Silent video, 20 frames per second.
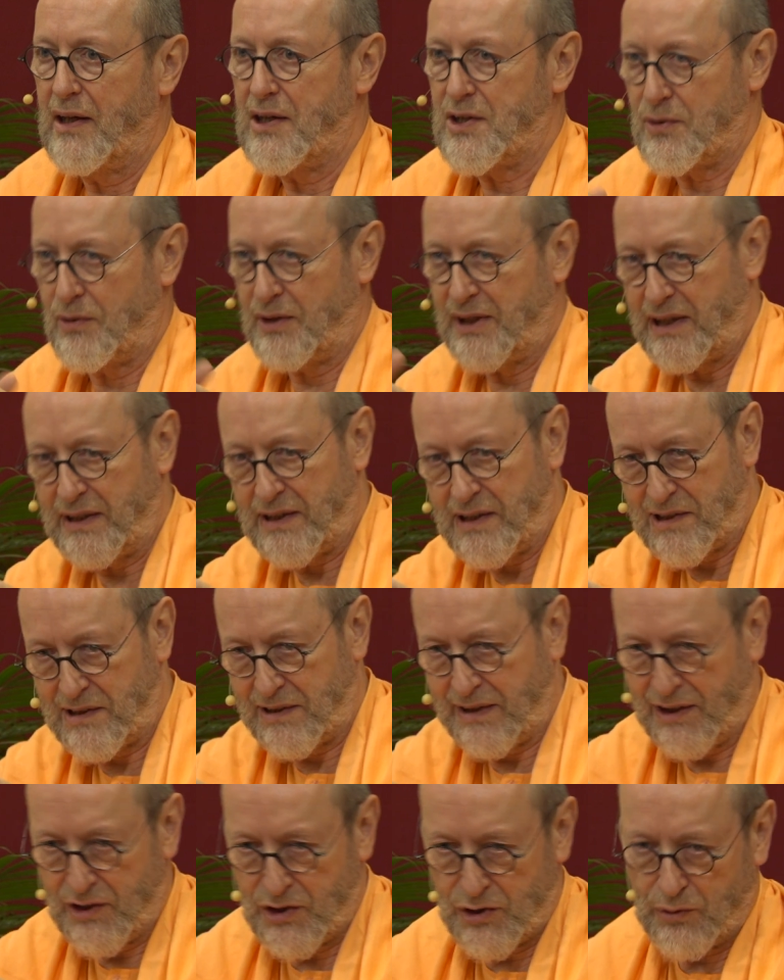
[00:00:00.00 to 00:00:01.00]
So that is
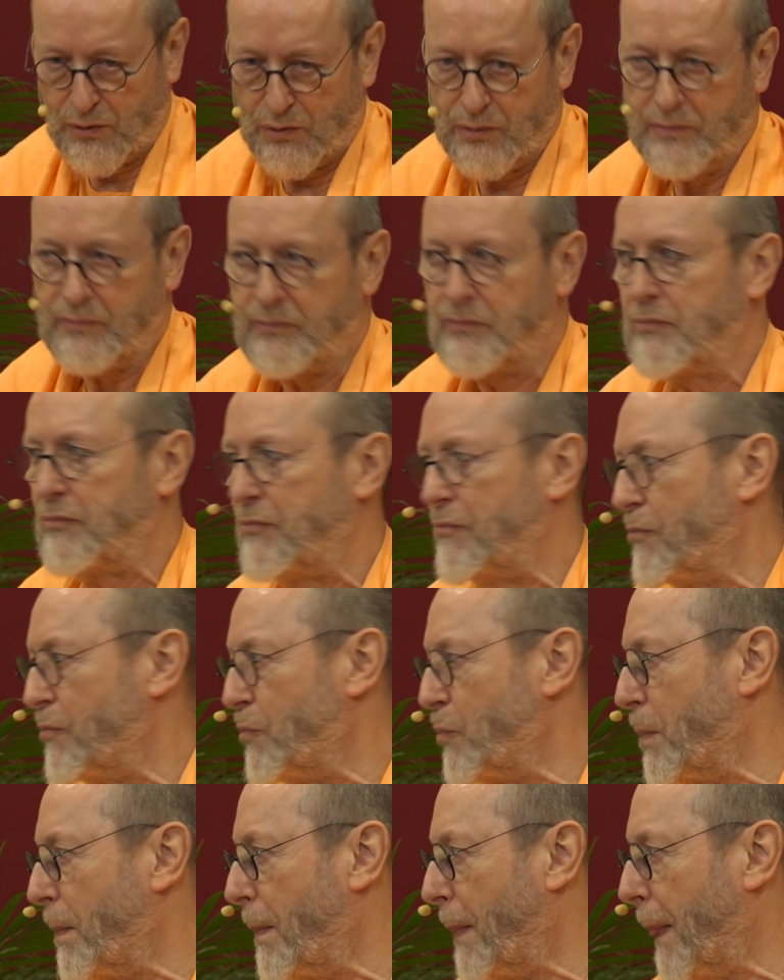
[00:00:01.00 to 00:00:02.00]
stage 2.
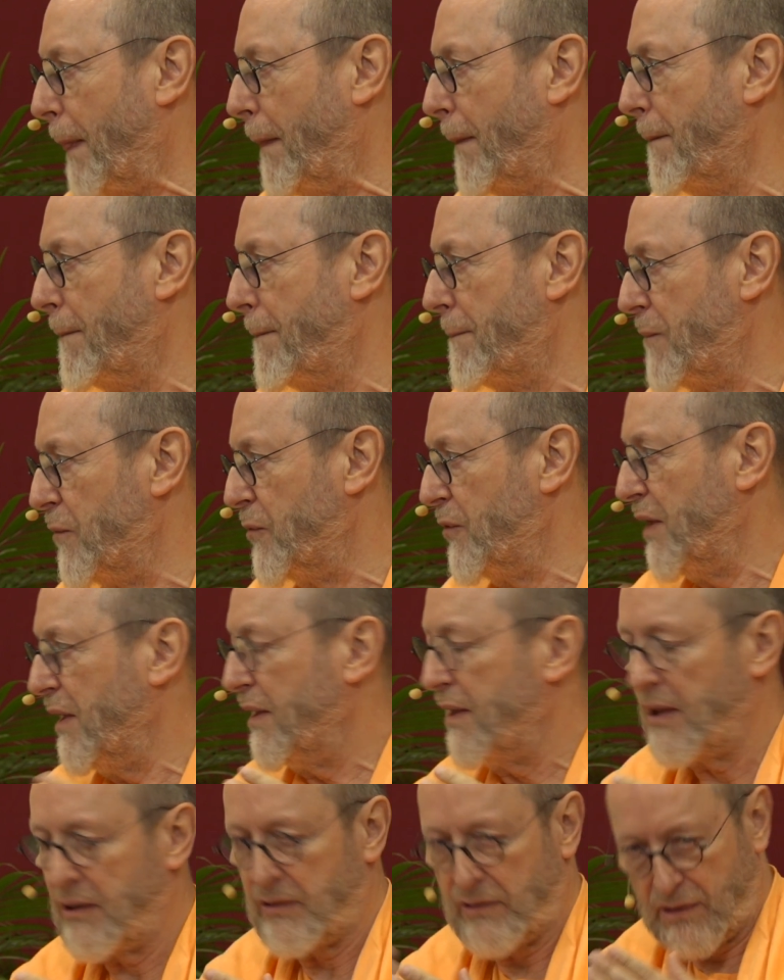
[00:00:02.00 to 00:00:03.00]
You see,
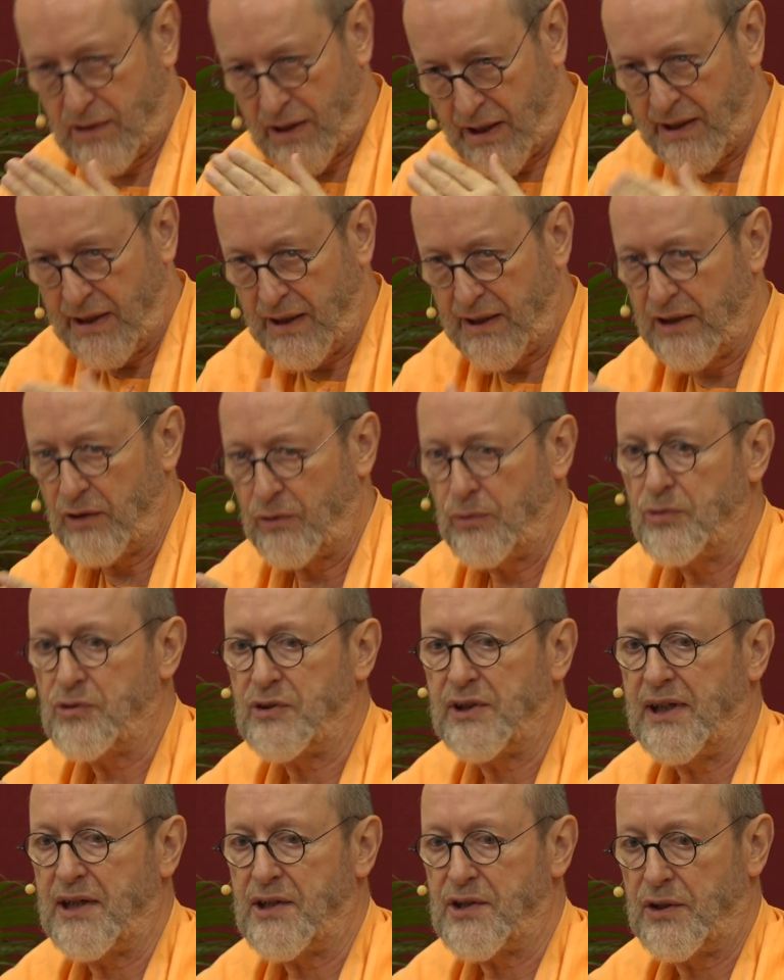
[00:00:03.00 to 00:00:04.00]
there are clearly 2
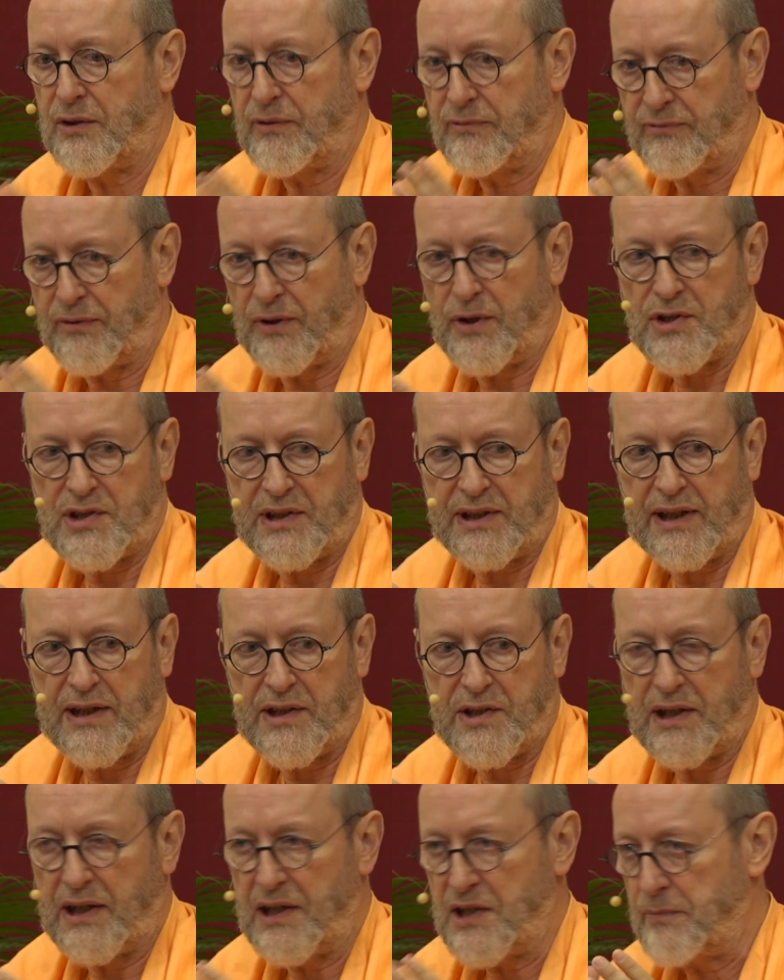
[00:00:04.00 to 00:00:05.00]
stages. The first
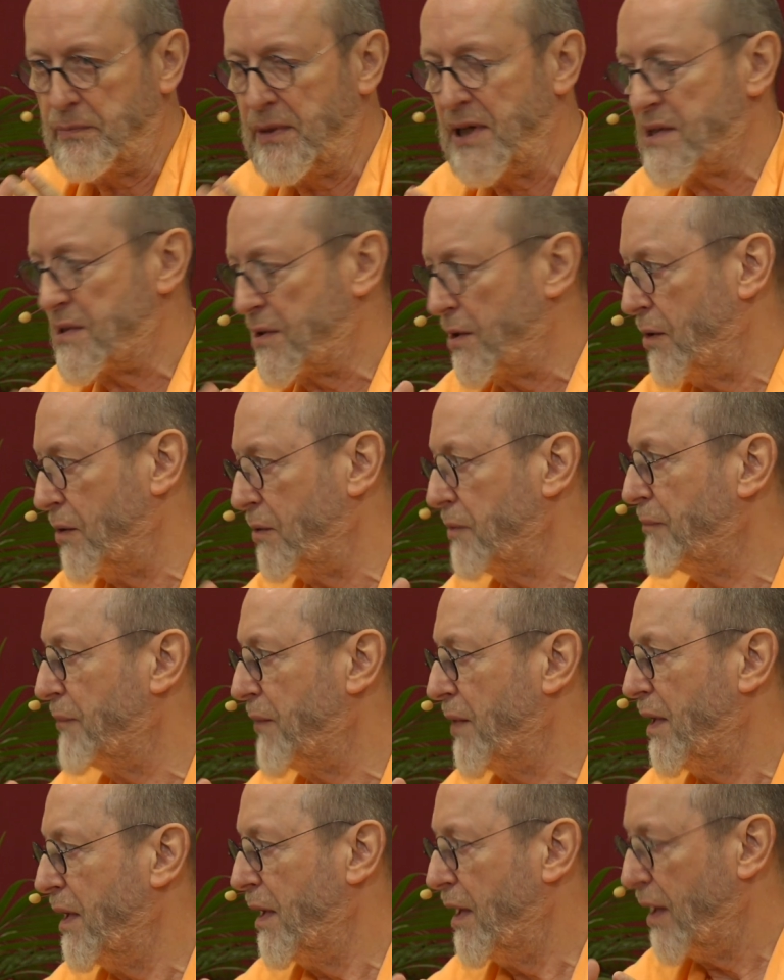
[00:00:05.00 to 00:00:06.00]
stage is based on
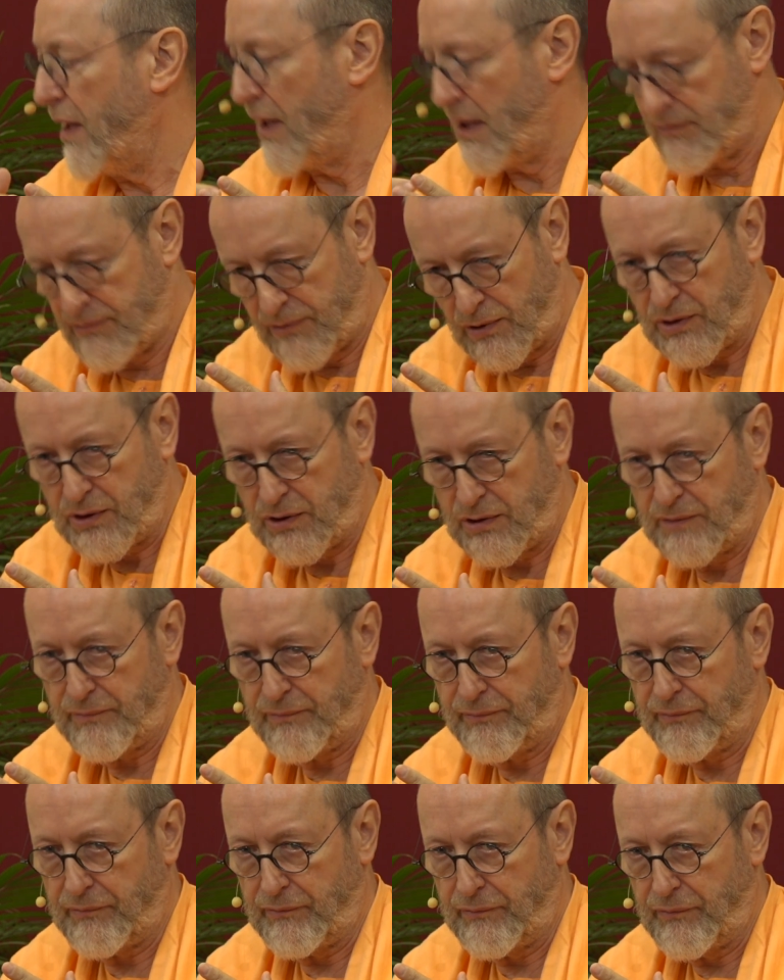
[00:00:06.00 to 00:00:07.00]
effort,
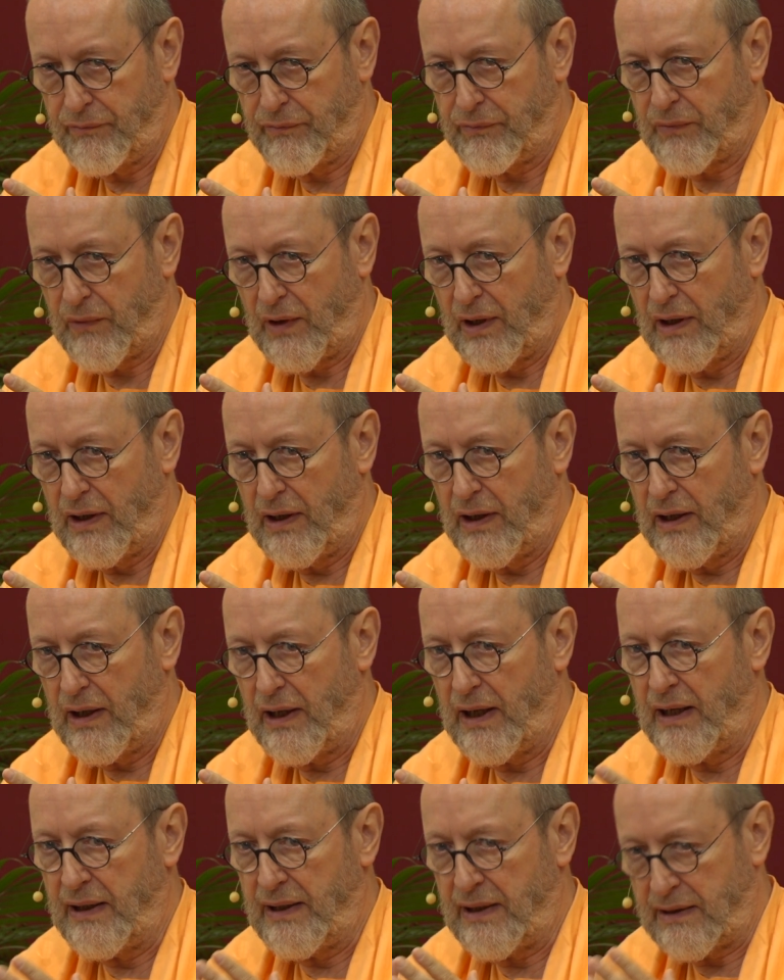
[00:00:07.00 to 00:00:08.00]

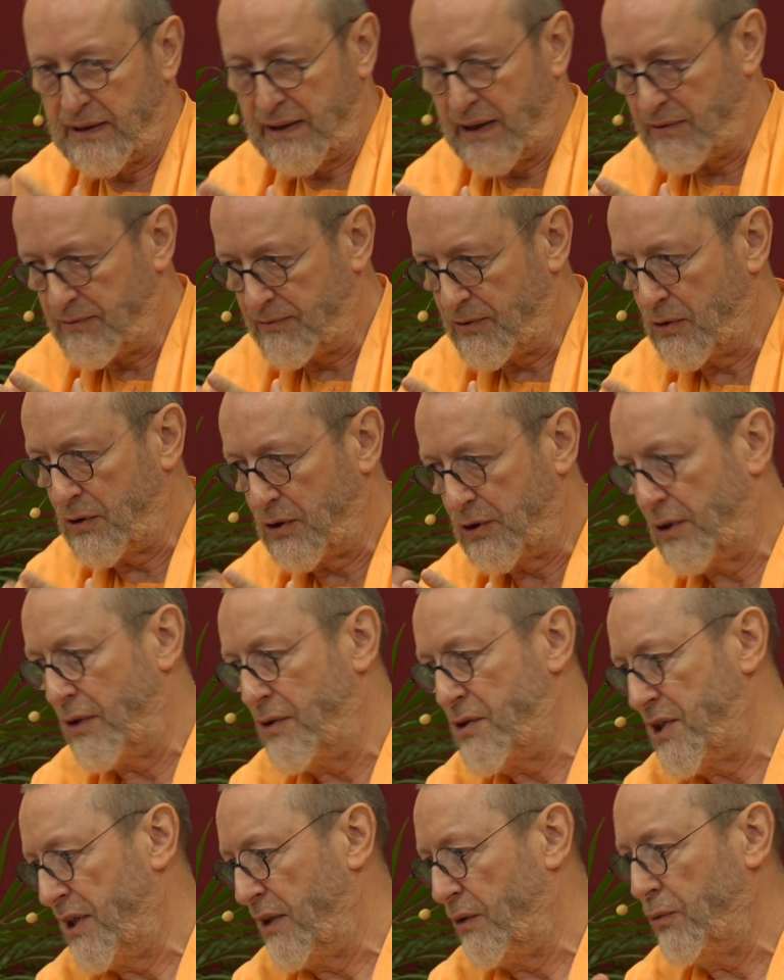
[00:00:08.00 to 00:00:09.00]
and that effort
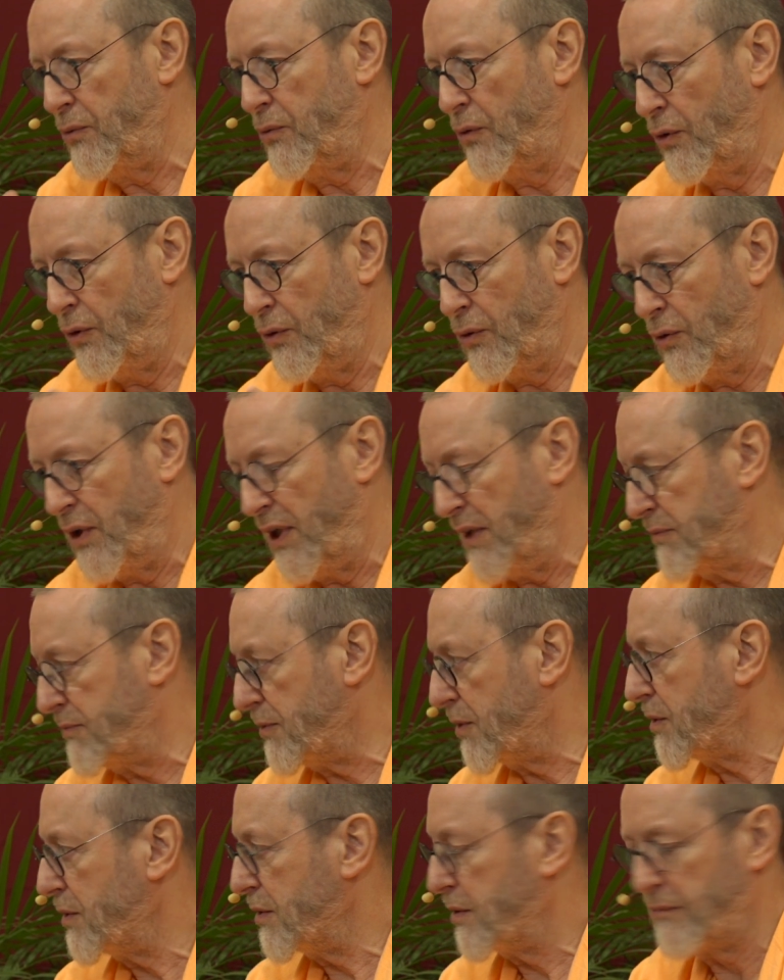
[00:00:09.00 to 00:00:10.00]
turns into no
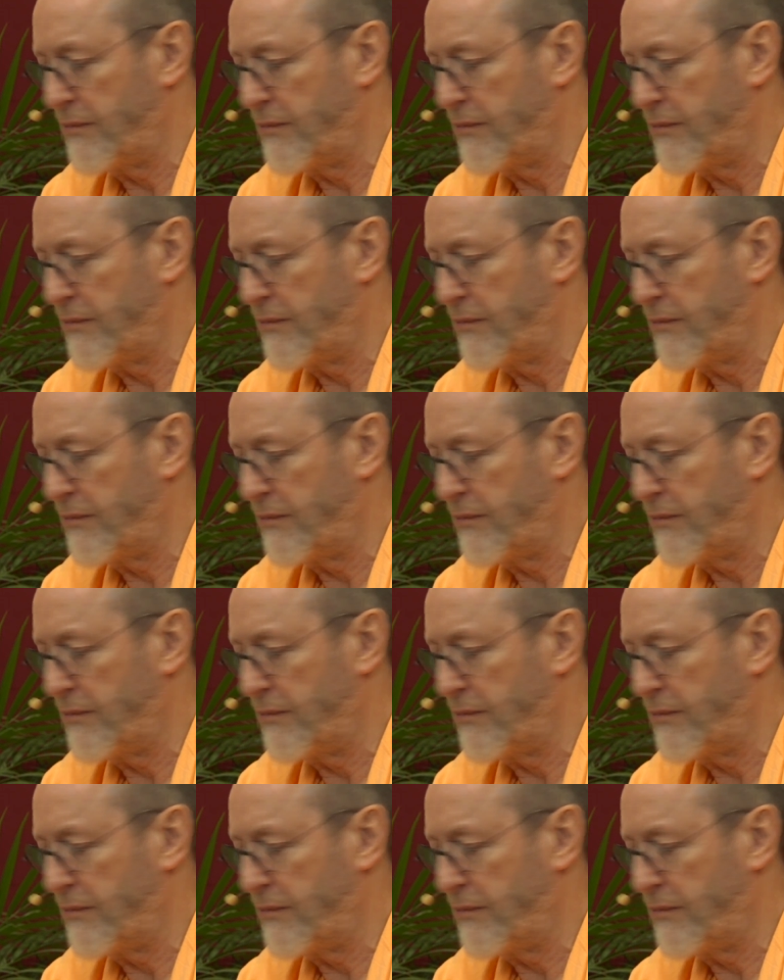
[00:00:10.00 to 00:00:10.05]
effort.